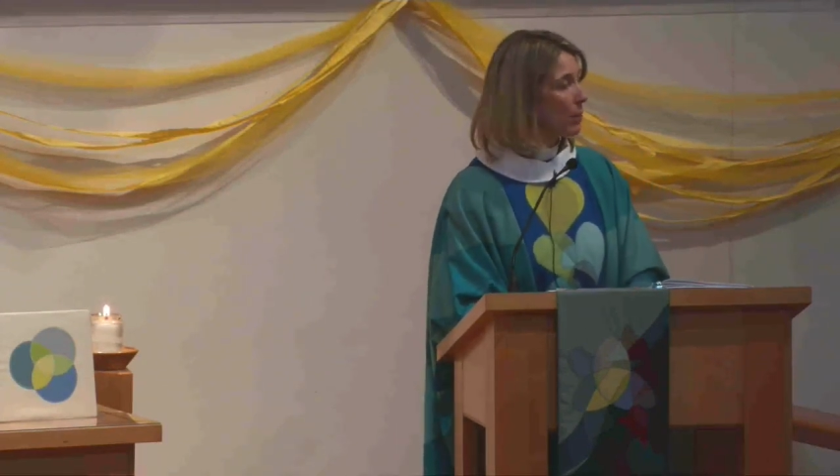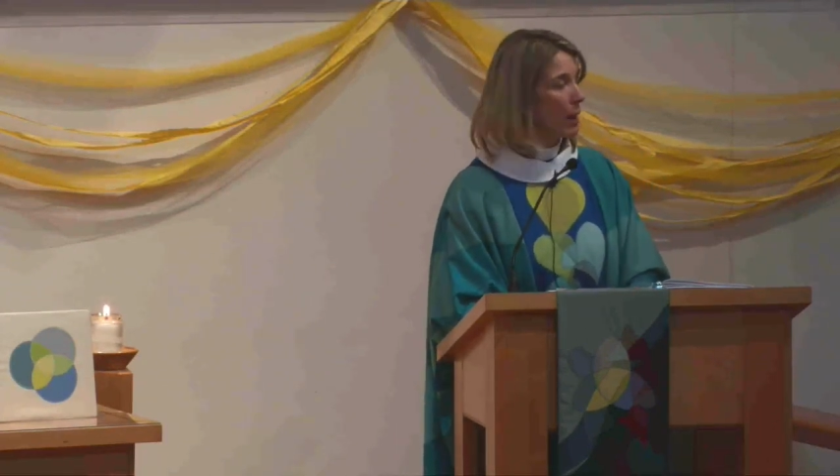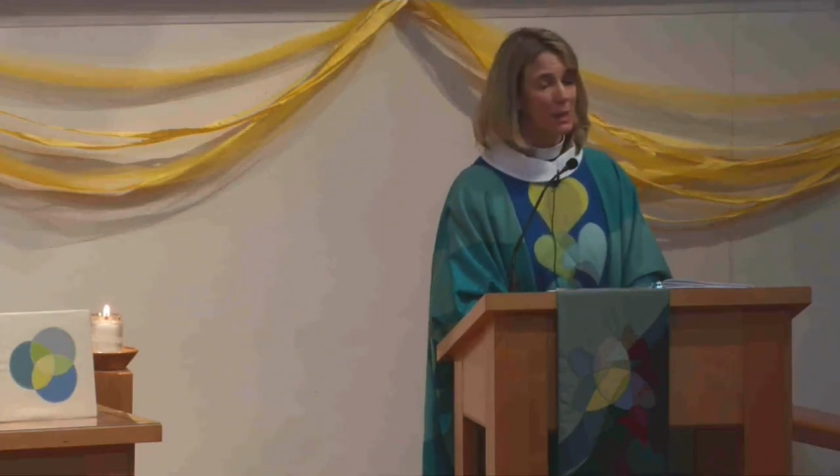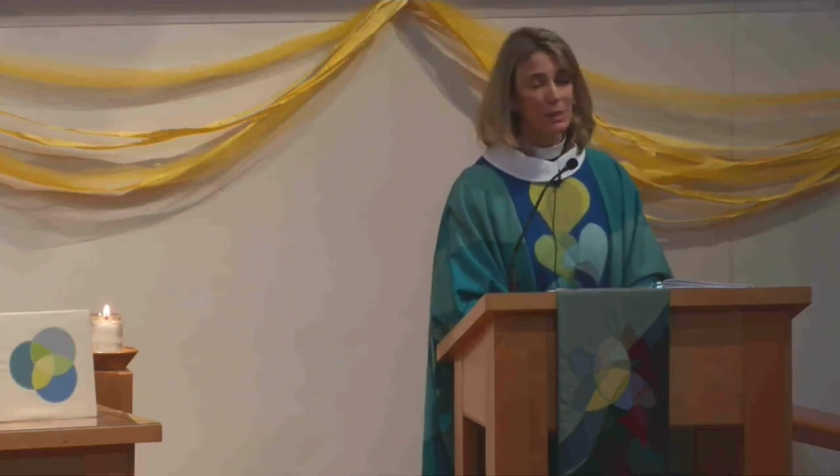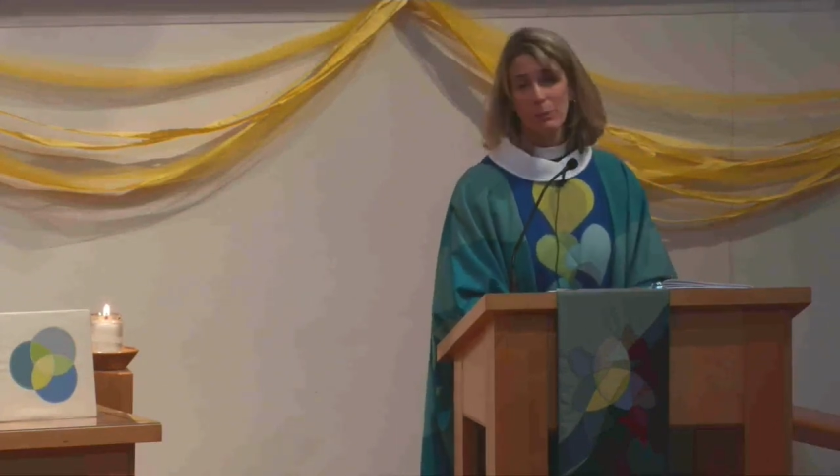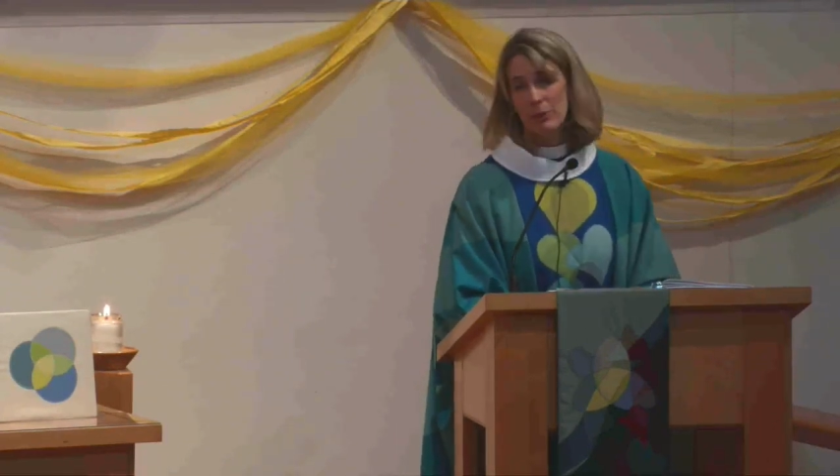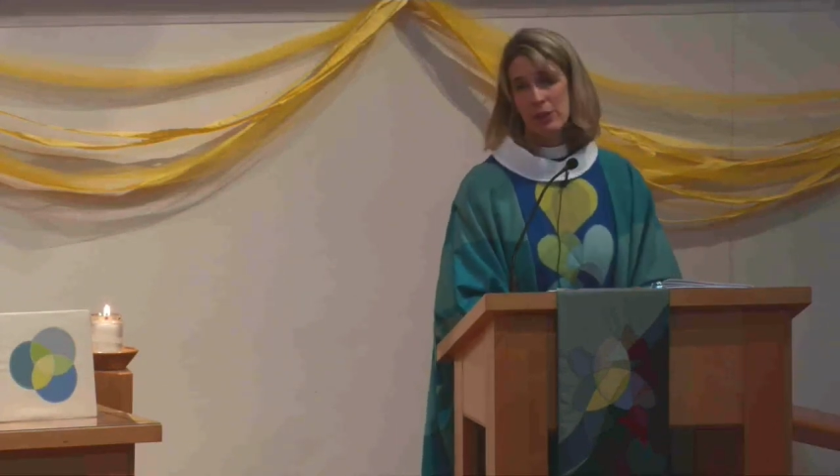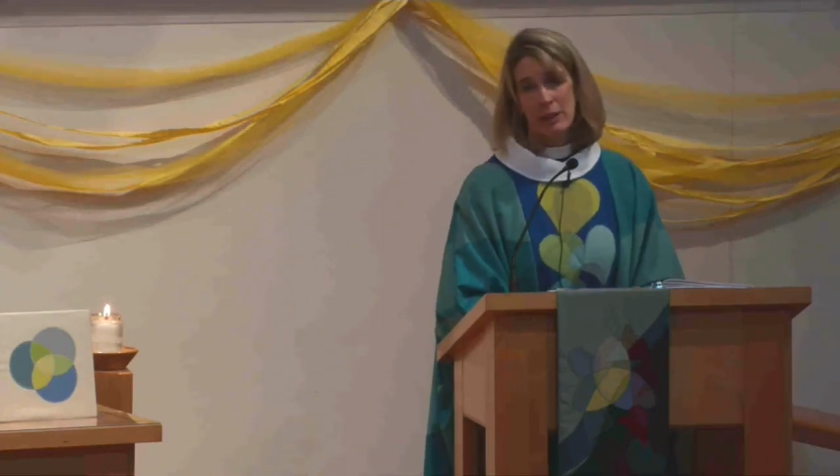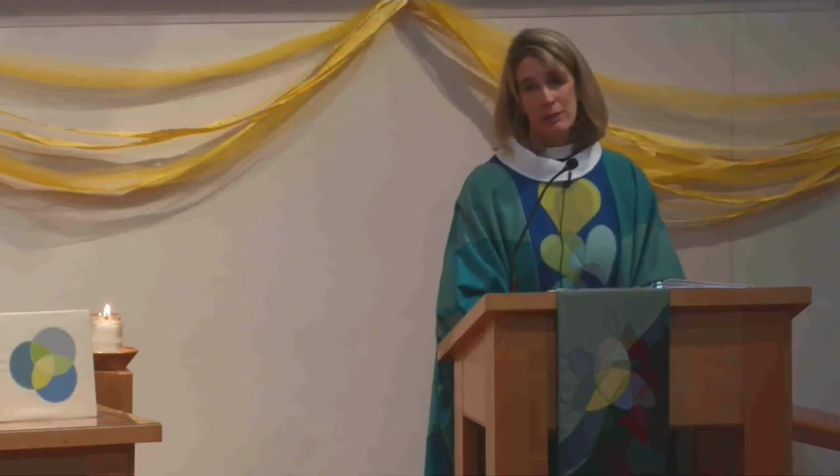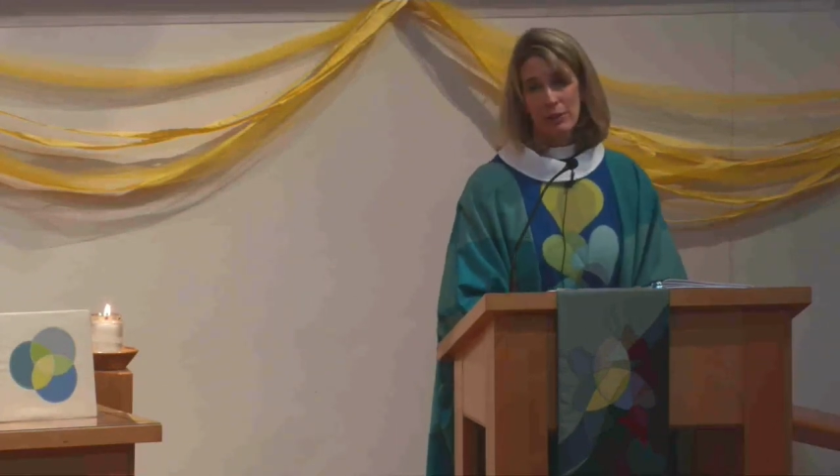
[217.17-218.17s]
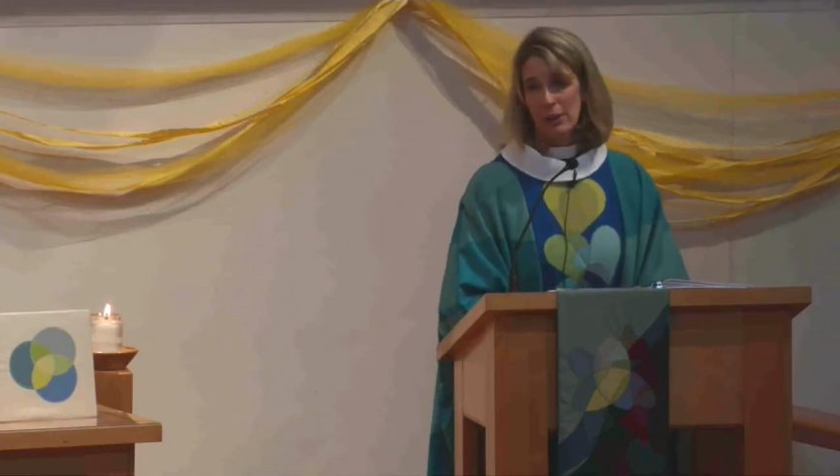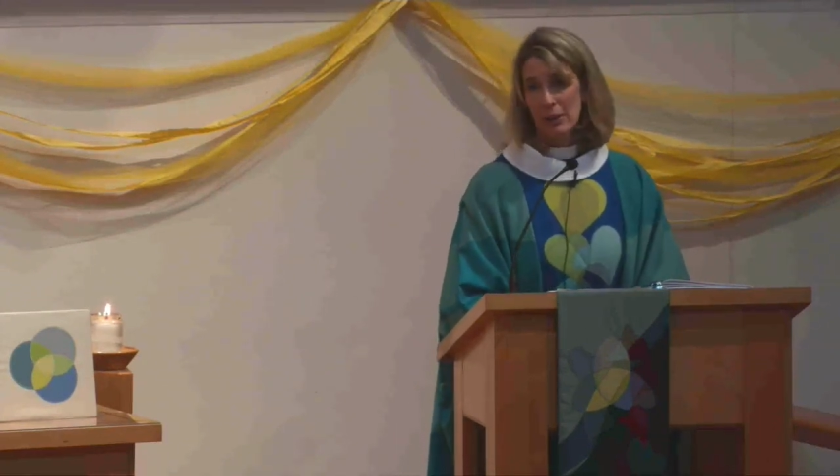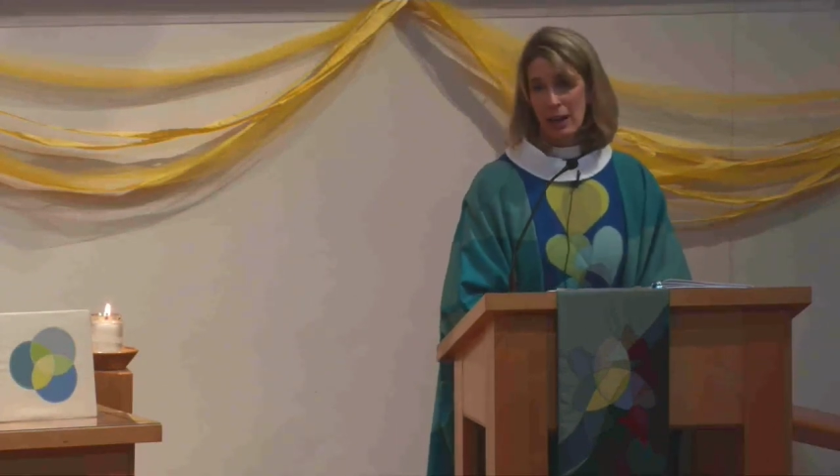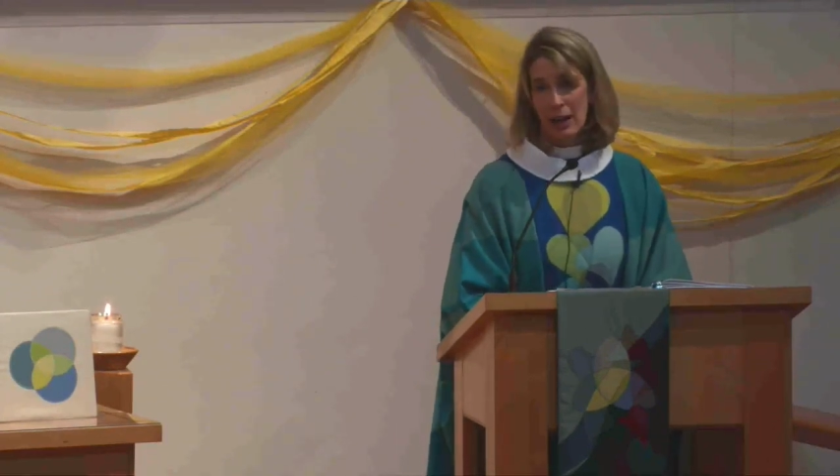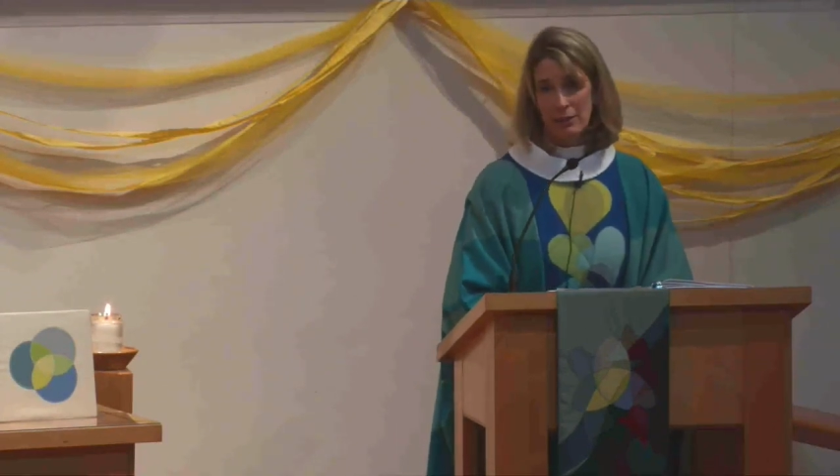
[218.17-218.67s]
possible thing for their
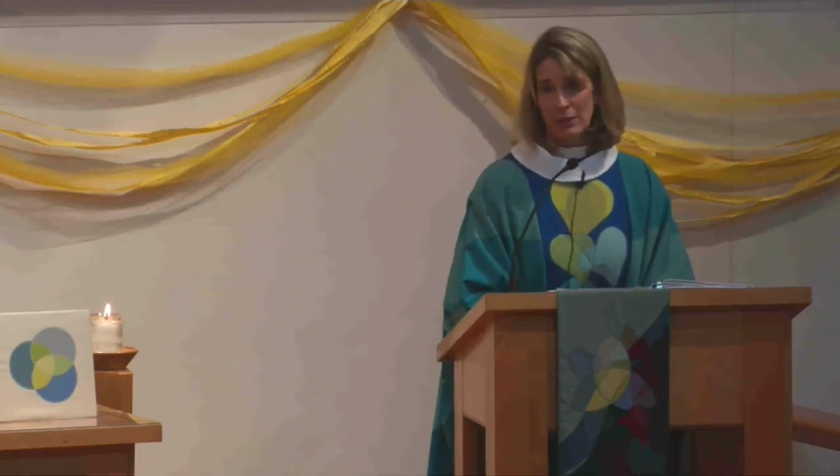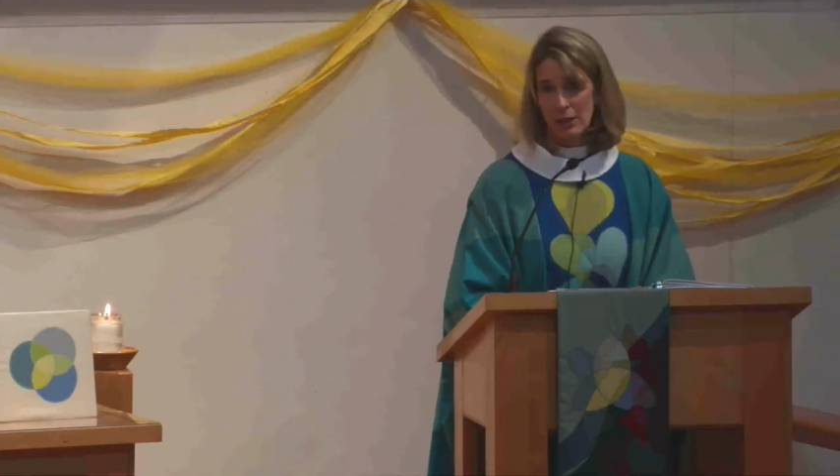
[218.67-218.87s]
lives.